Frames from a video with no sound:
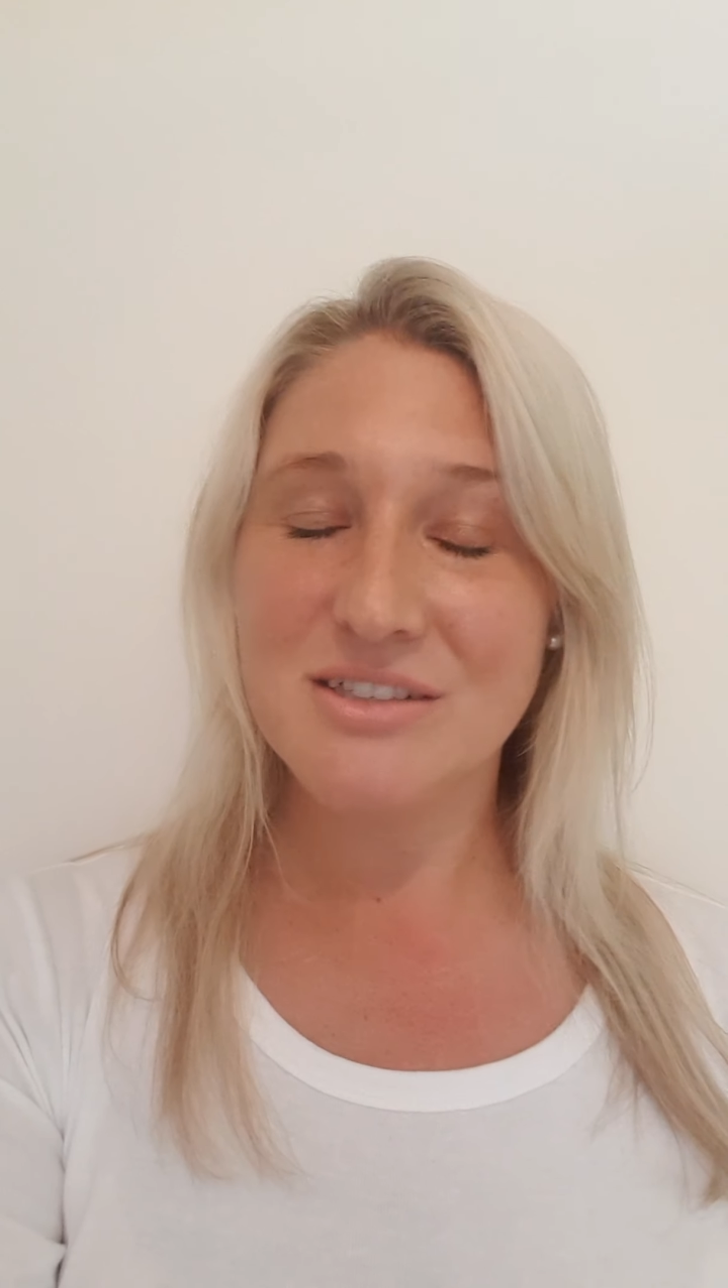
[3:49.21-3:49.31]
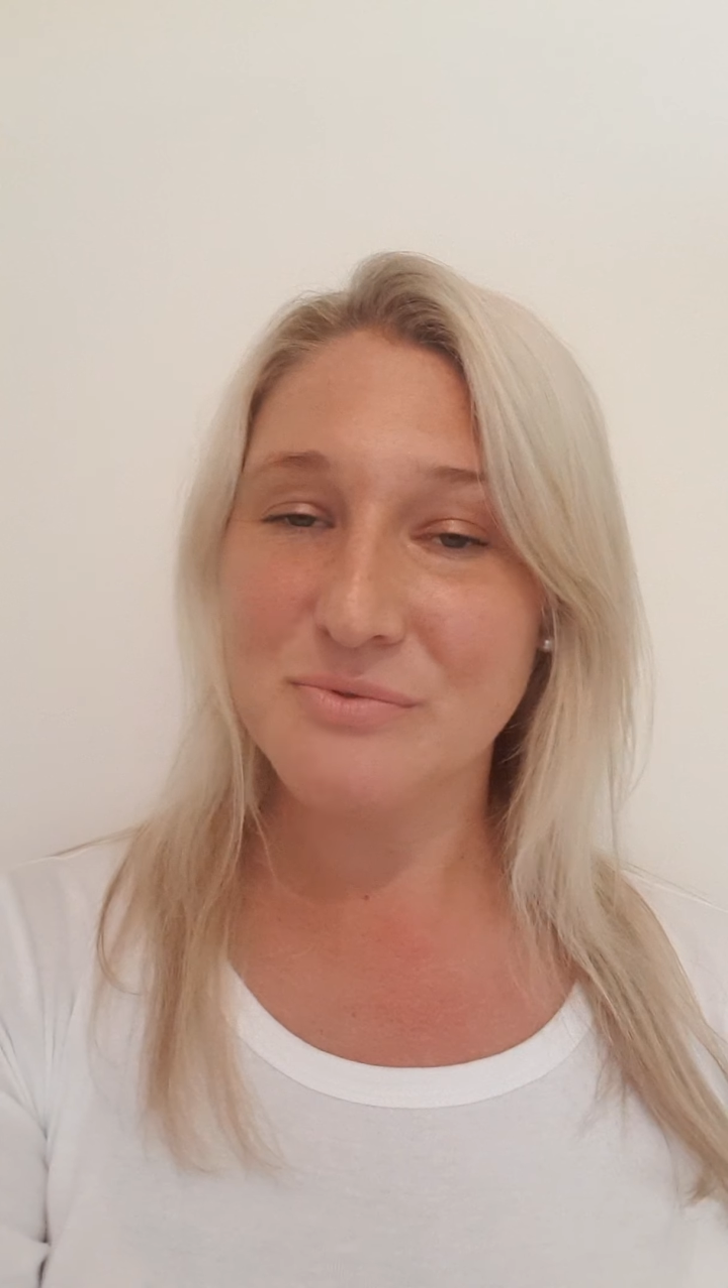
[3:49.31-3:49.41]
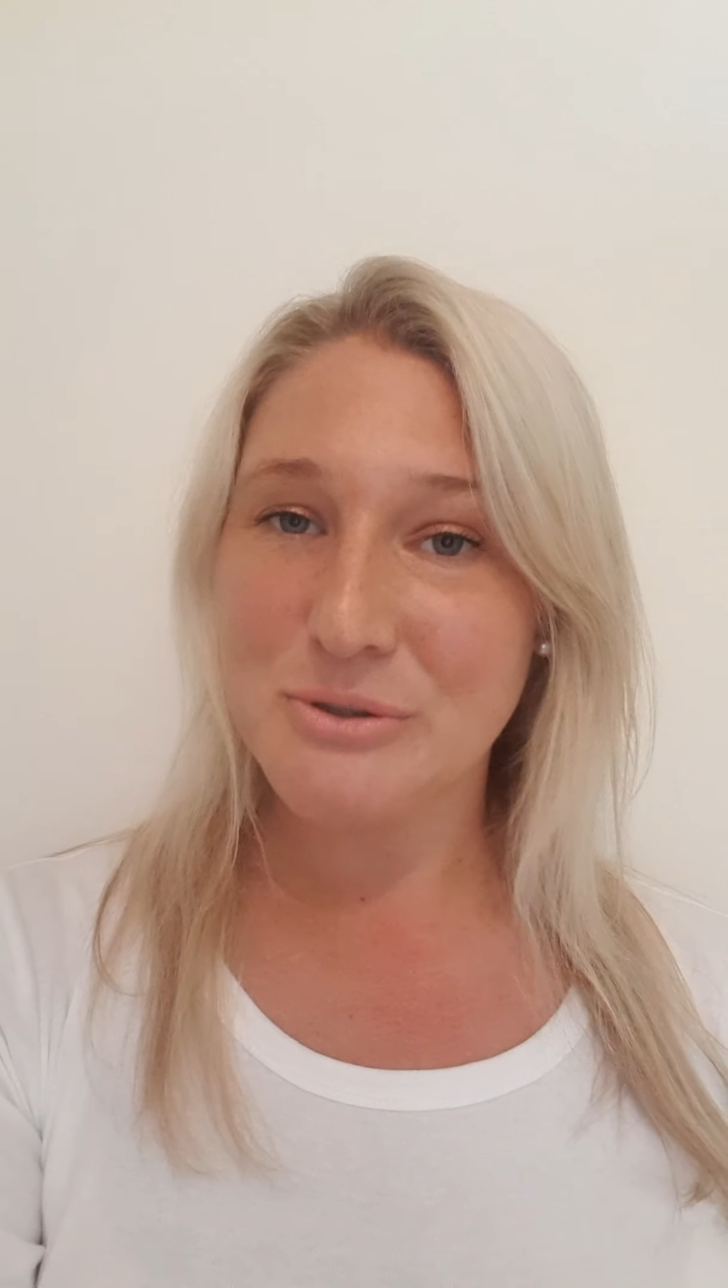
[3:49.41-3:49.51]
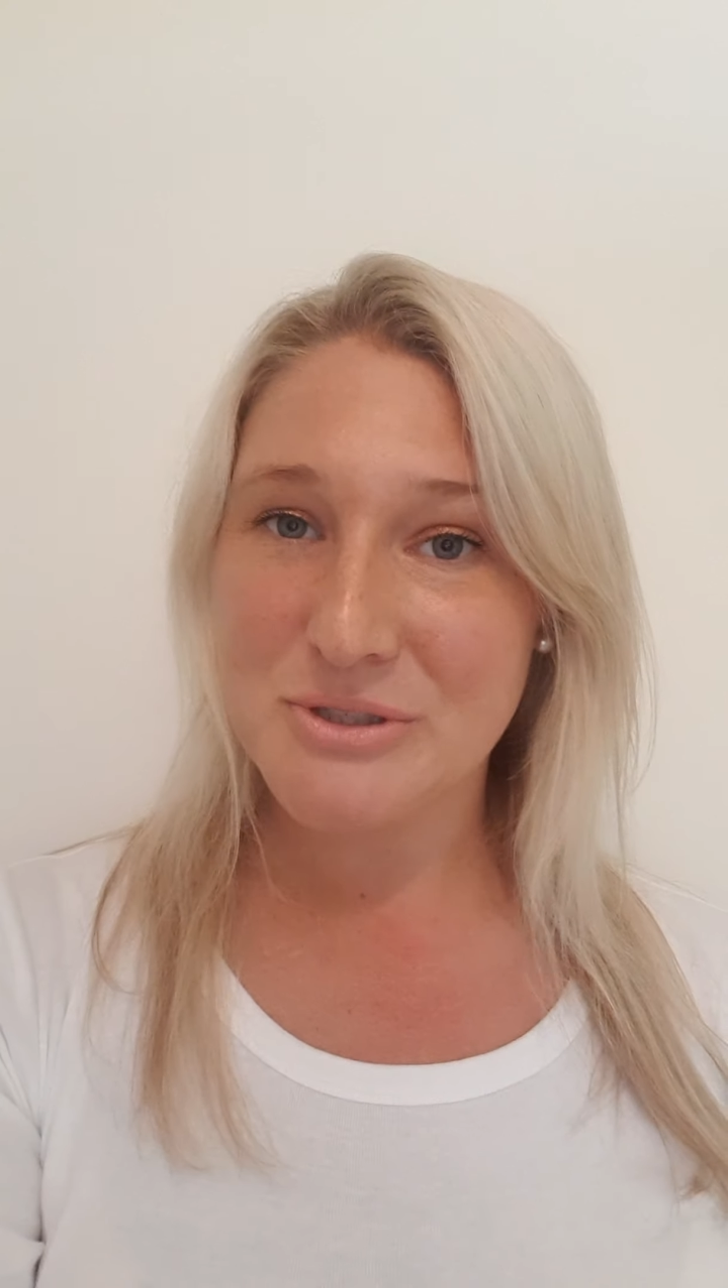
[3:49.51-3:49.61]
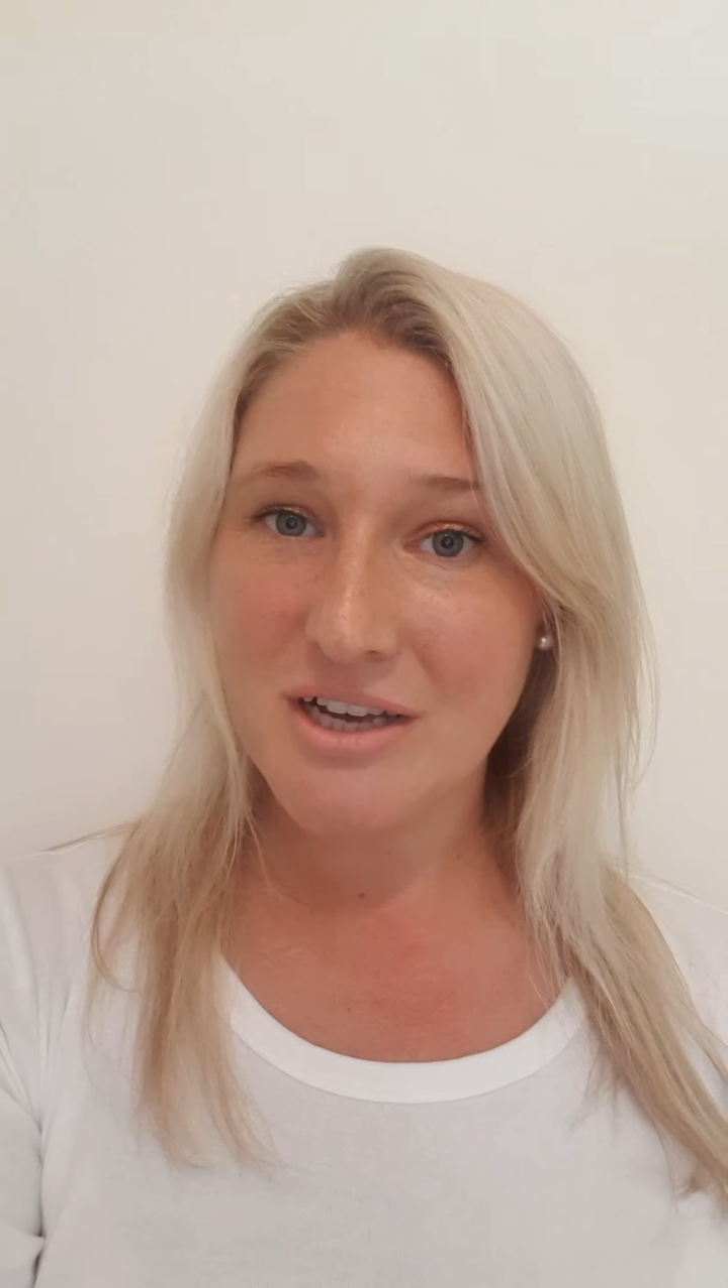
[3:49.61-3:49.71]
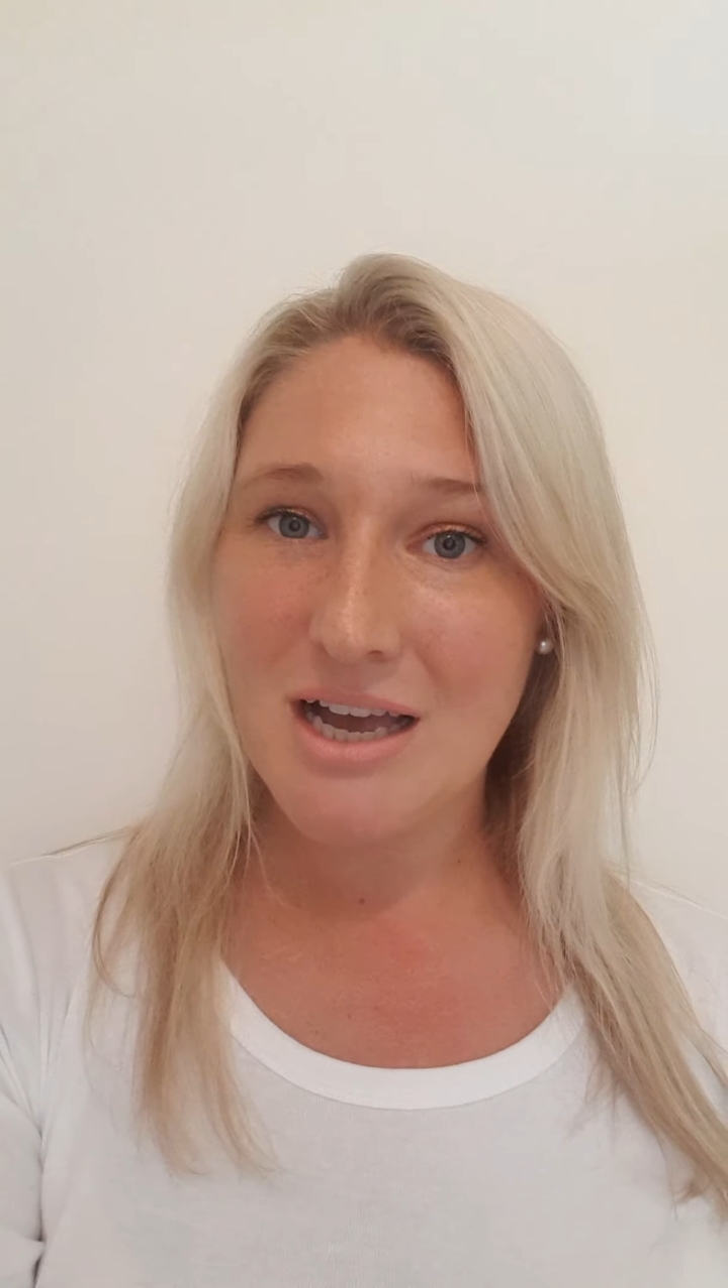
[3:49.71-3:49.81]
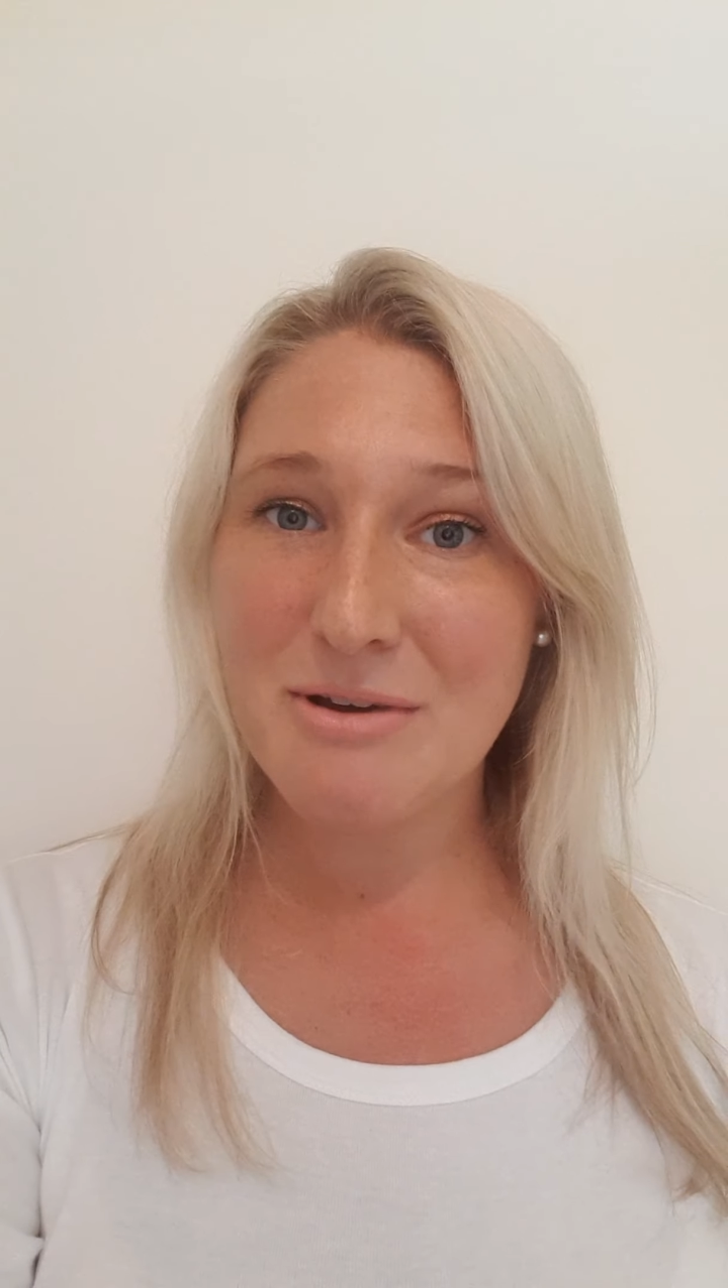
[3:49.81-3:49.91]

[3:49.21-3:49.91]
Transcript: in real time.